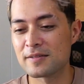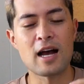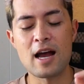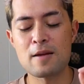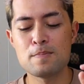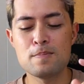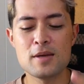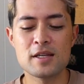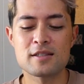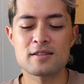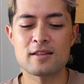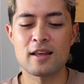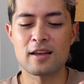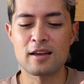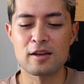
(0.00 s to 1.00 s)
I
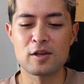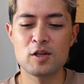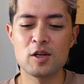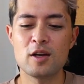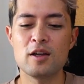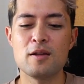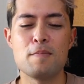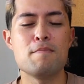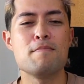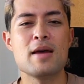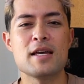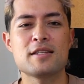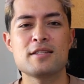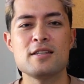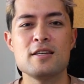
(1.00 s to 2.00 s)
missed like a good
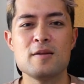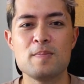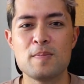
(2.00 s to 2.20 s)
messy